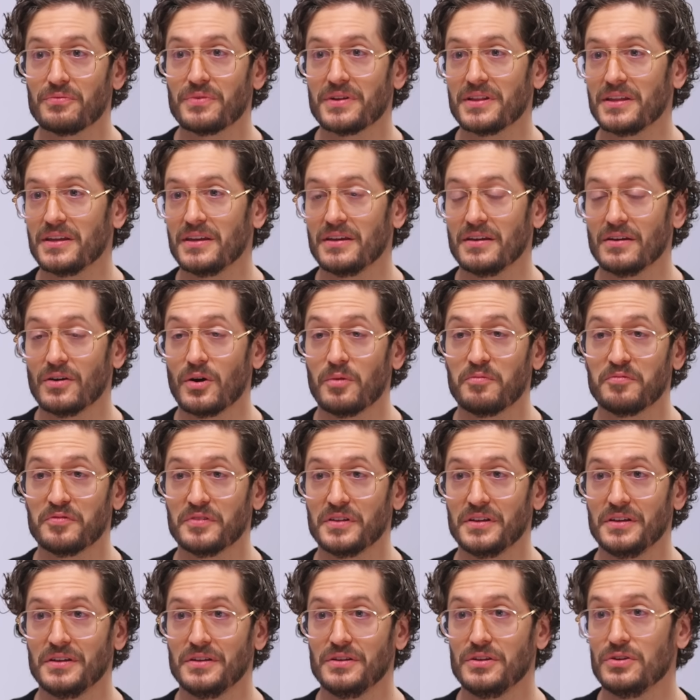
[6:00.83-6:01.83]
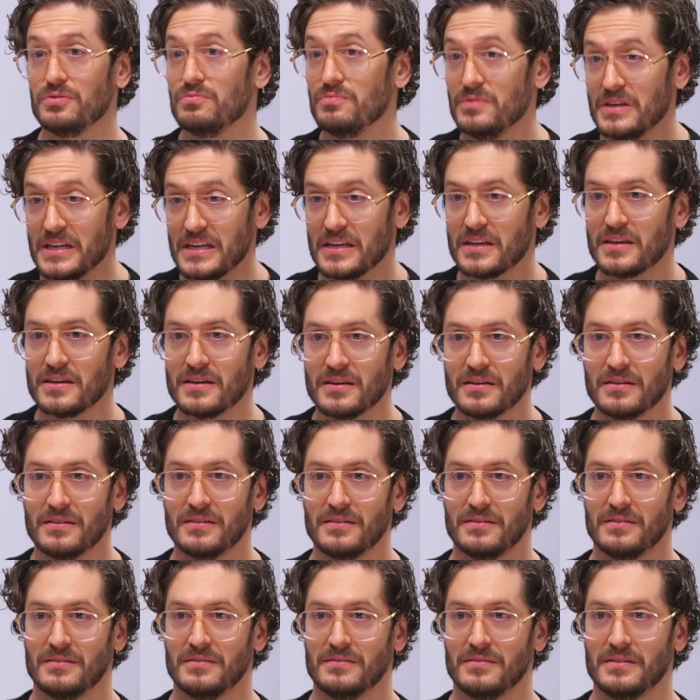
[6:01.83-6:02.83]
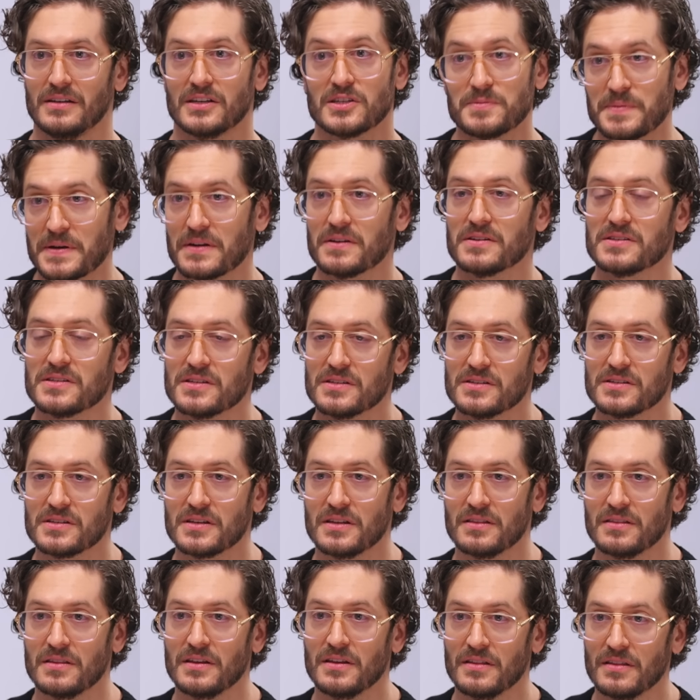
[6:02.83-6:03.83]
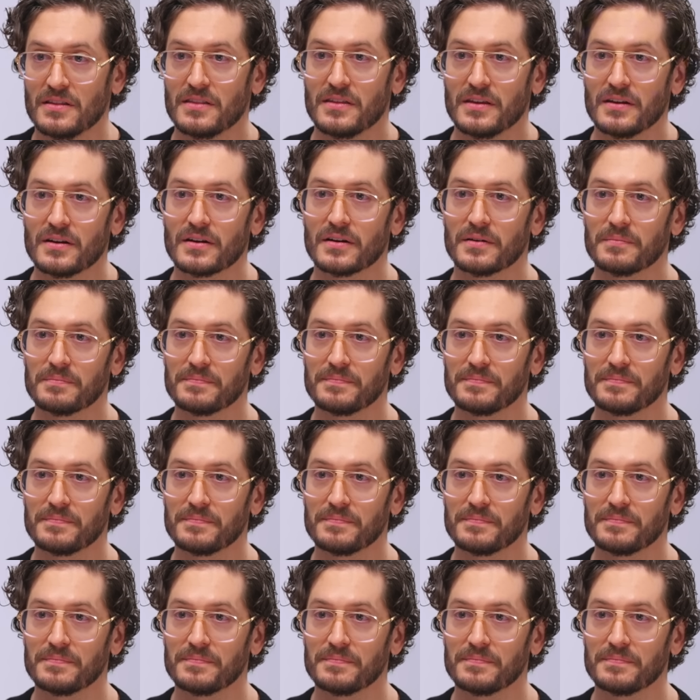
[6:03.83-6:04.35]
really, hopefully, unique experiences in, in the theater.